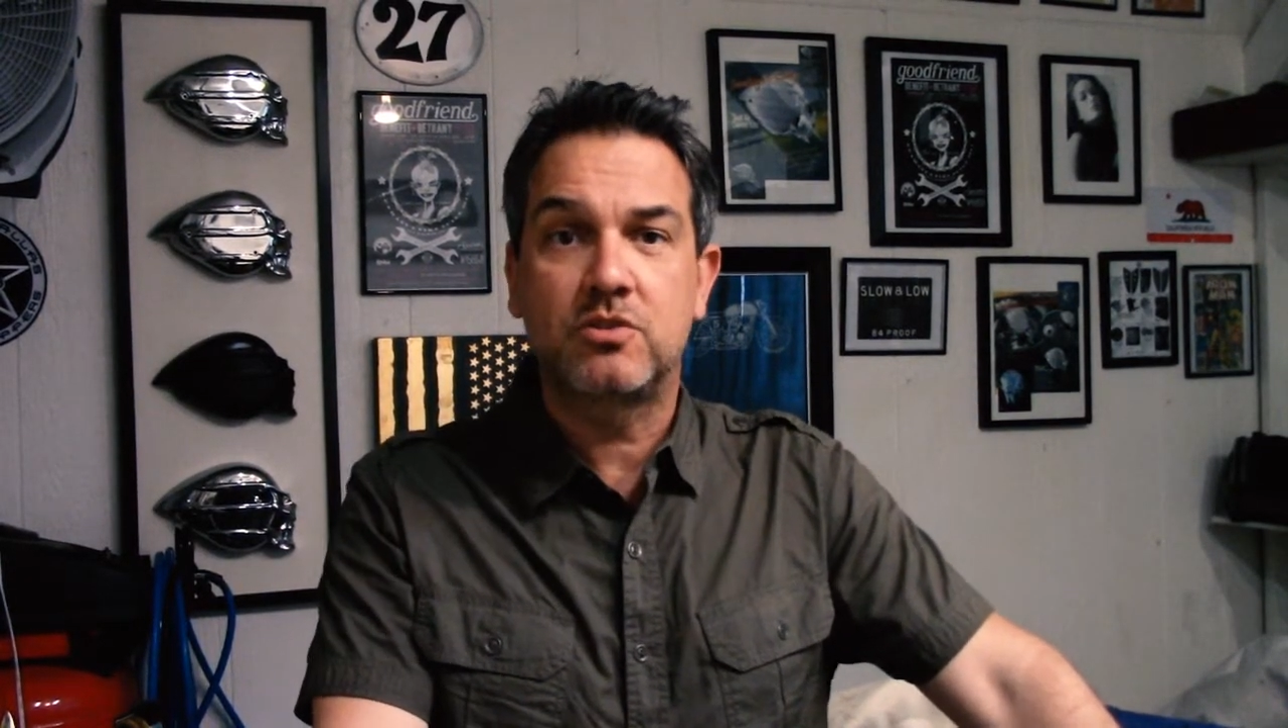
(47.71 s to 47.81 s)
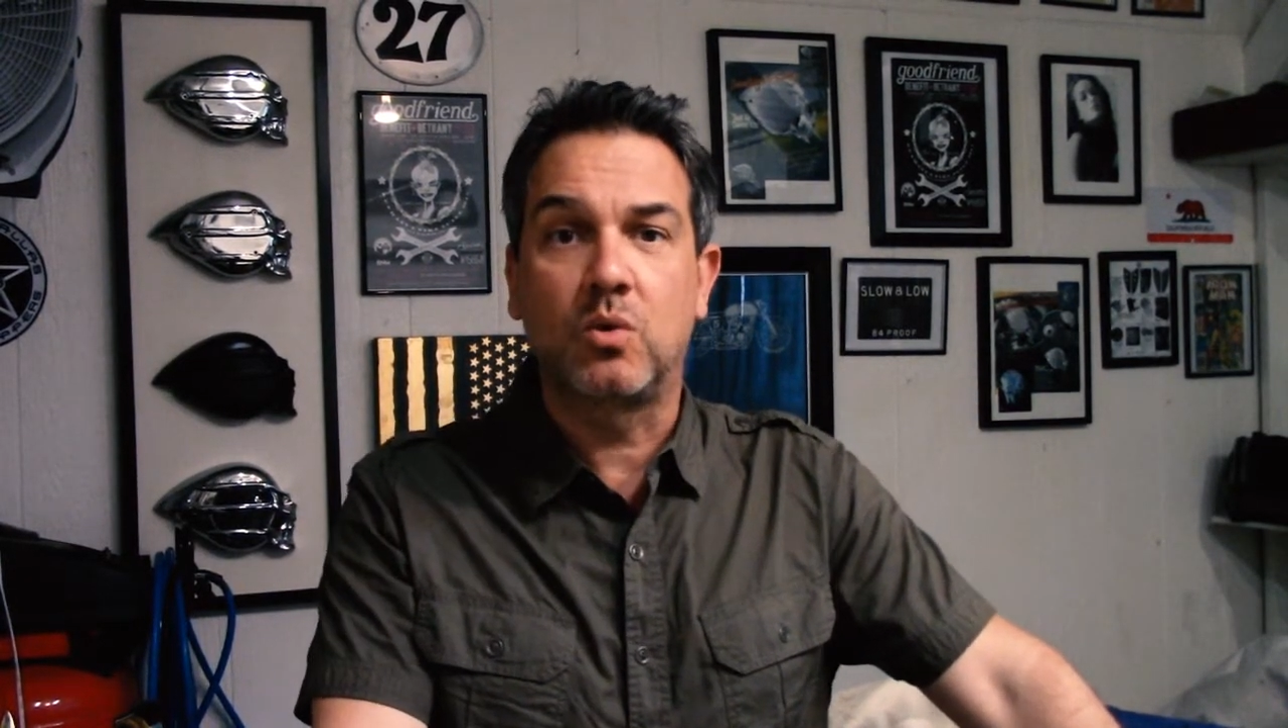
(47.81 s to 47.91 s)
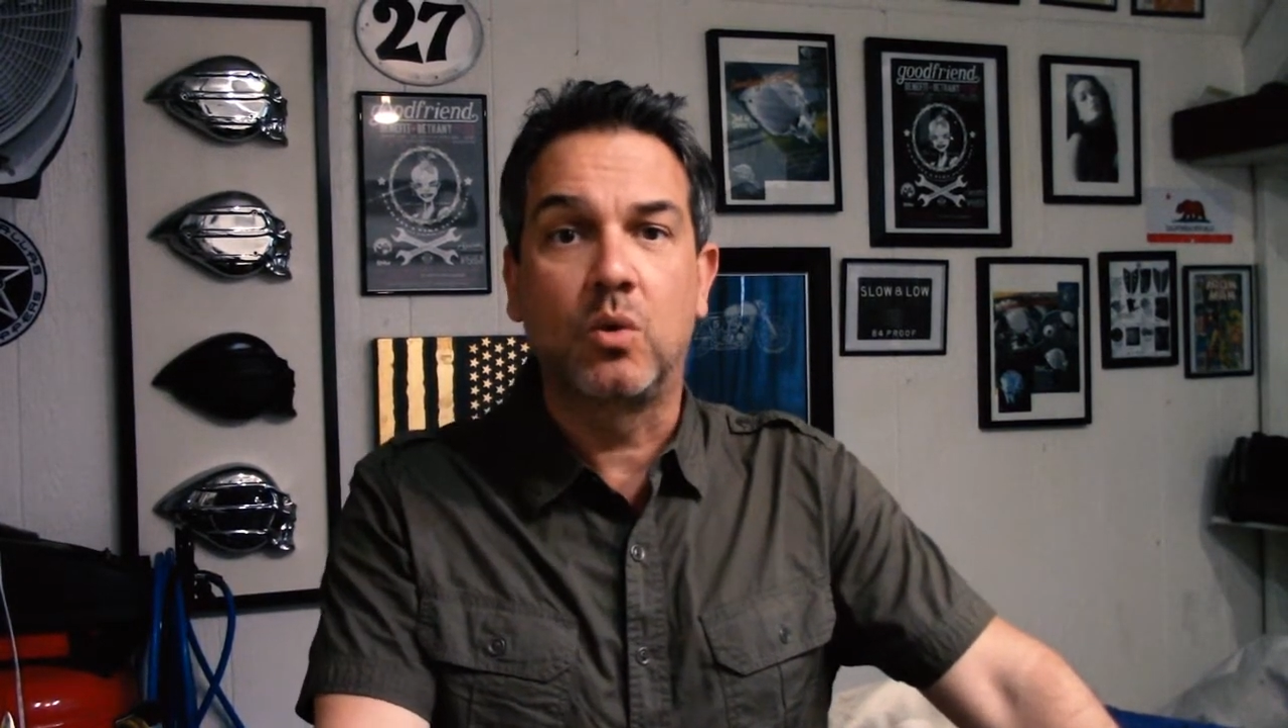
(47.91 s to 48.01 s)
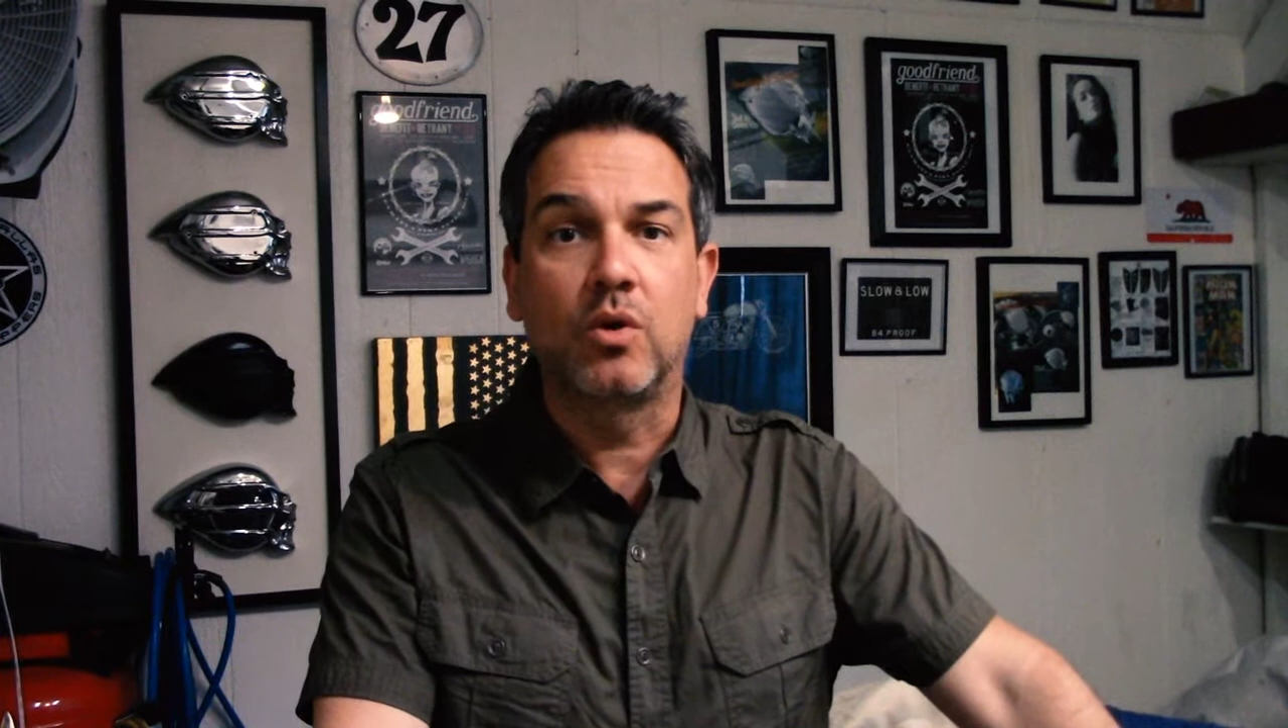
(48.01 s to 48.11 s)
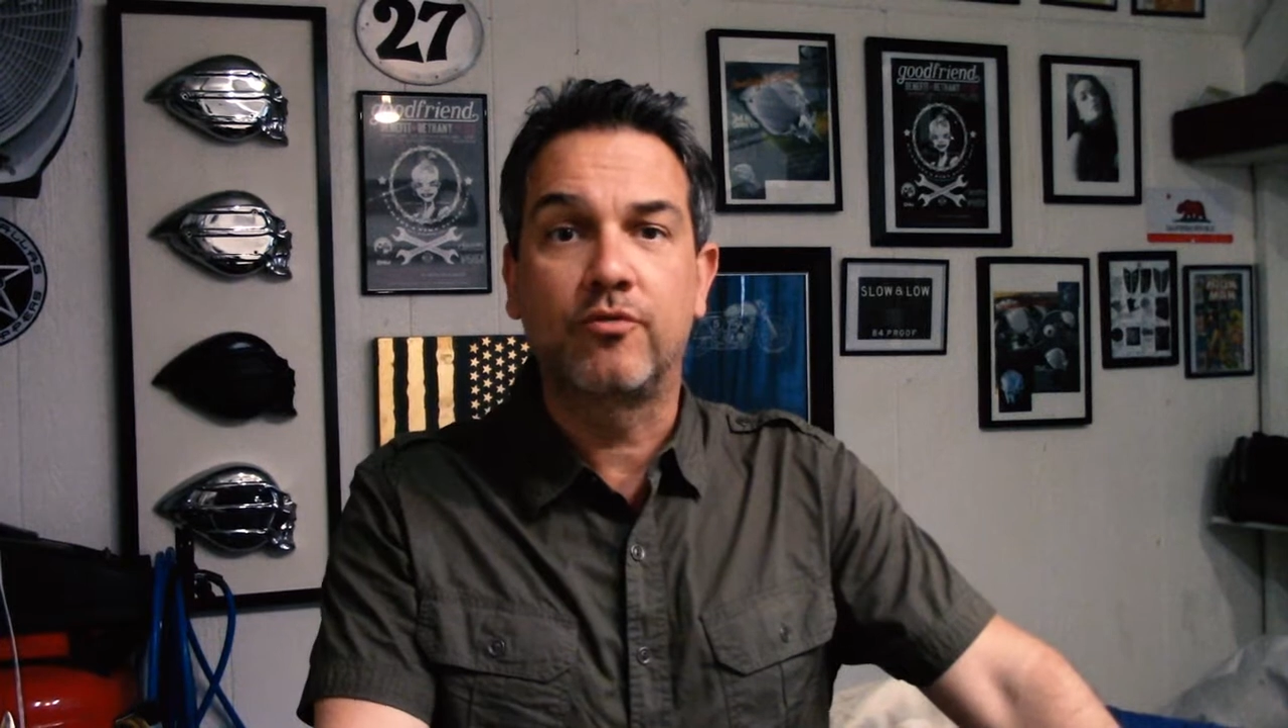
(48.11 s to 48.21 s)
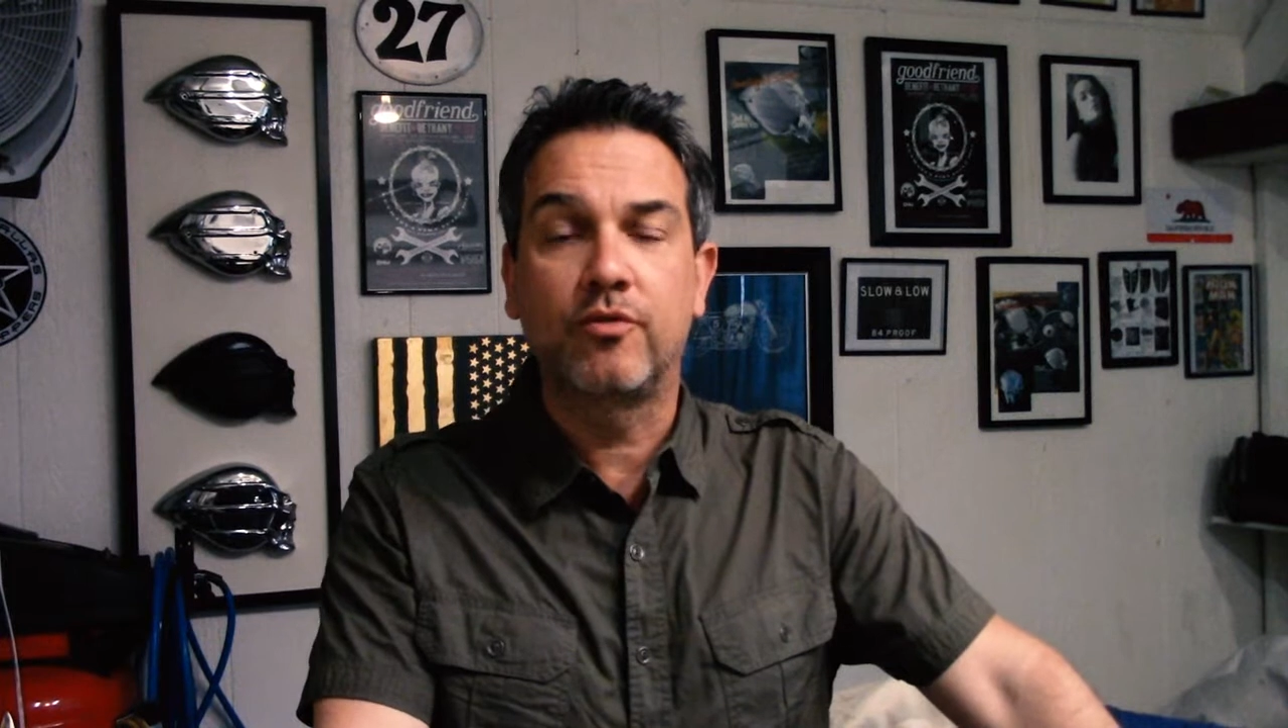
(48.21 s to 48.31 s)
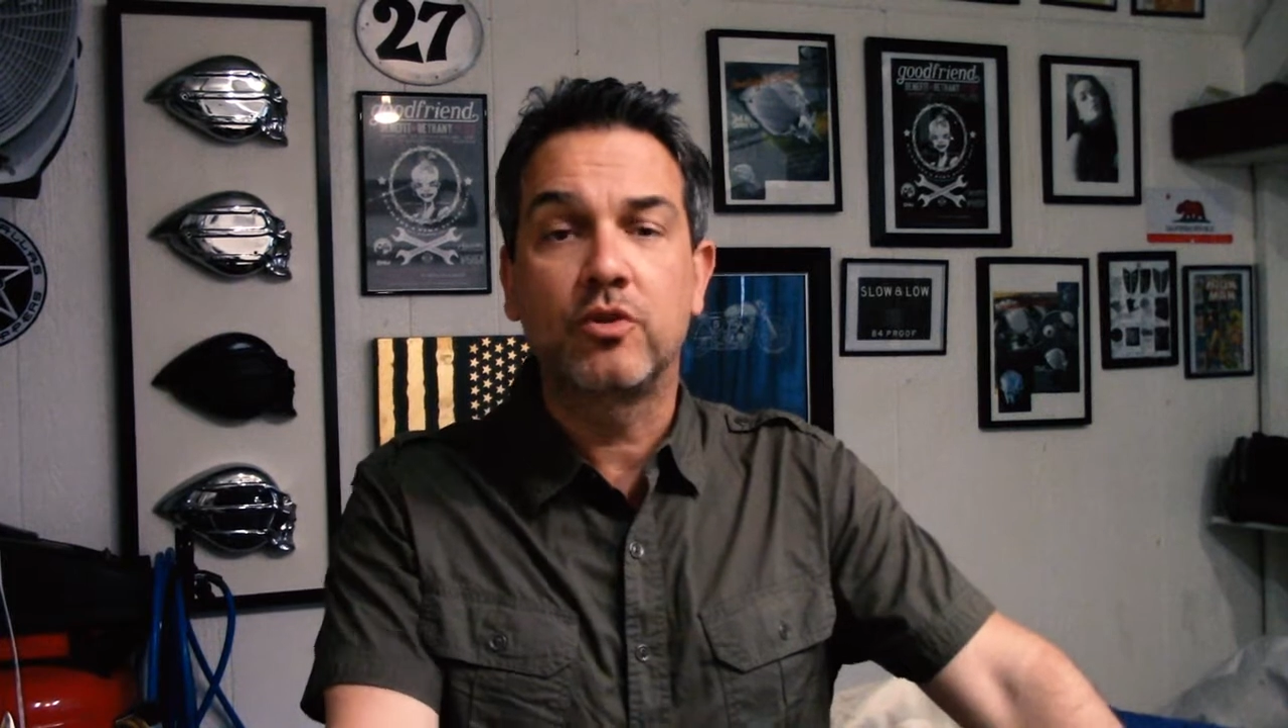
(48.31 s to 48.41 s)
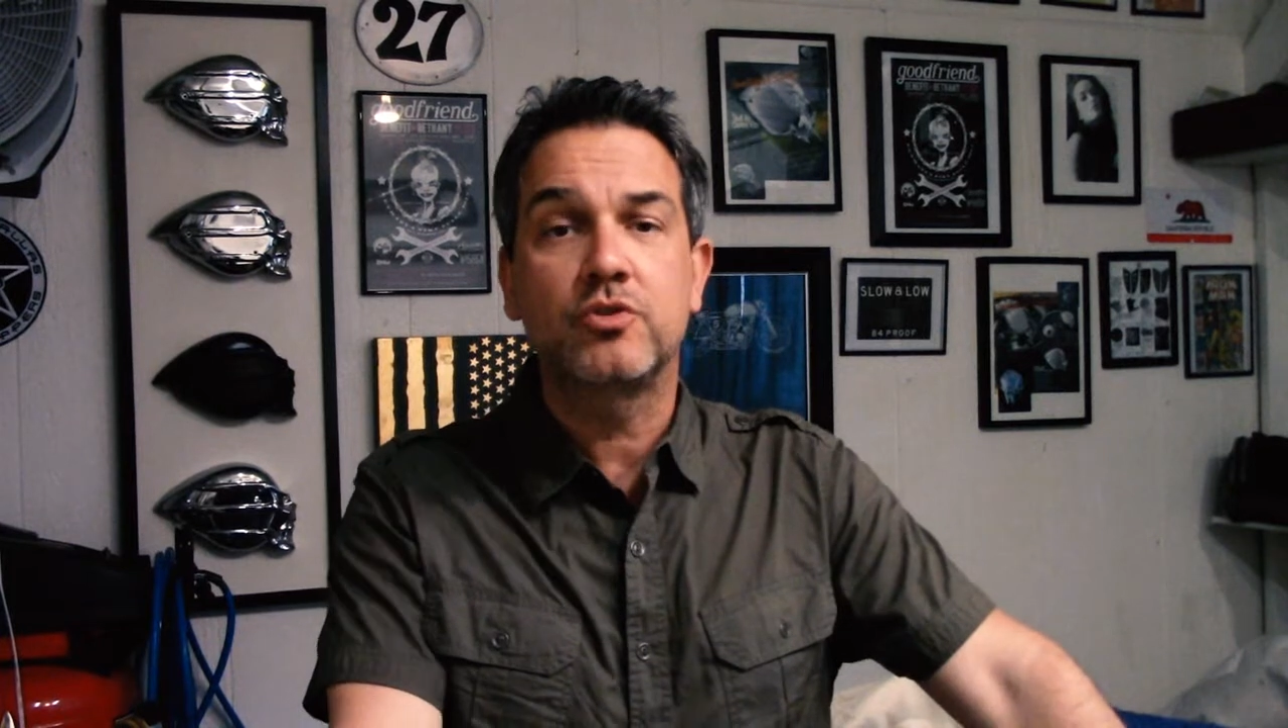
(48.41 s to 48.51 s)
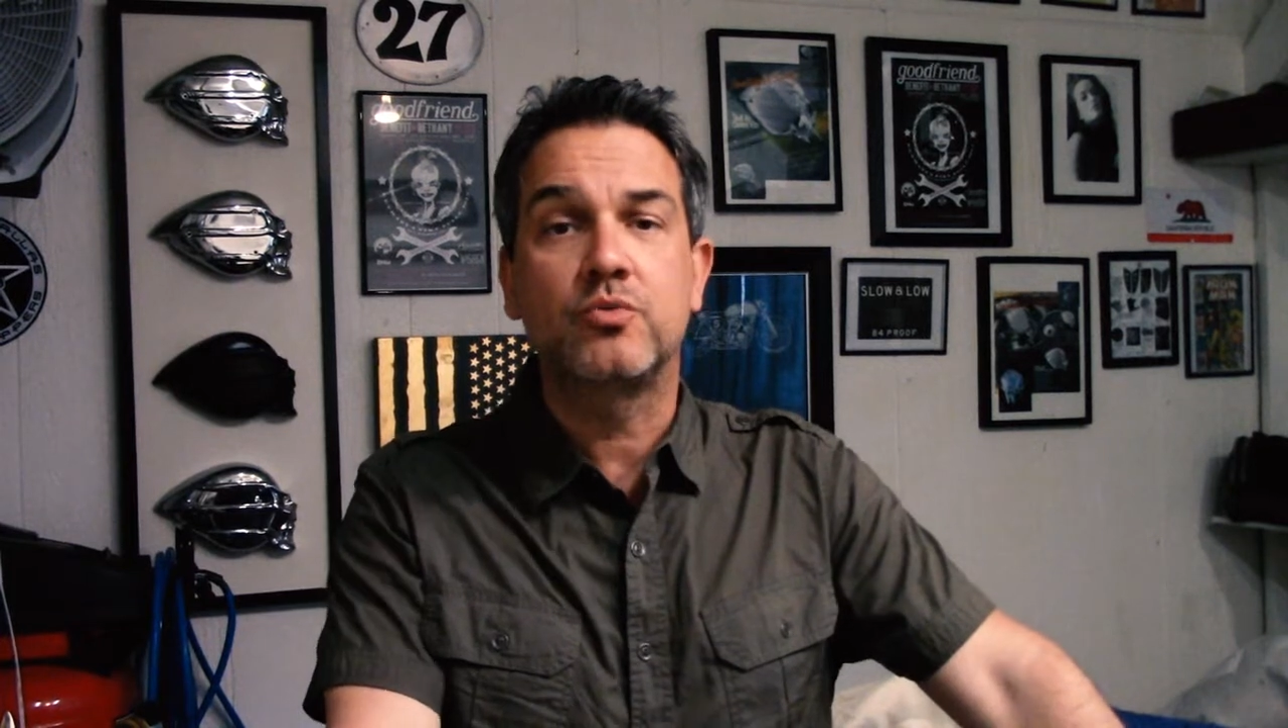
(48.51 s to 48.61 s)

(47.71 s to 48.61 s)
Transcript: or first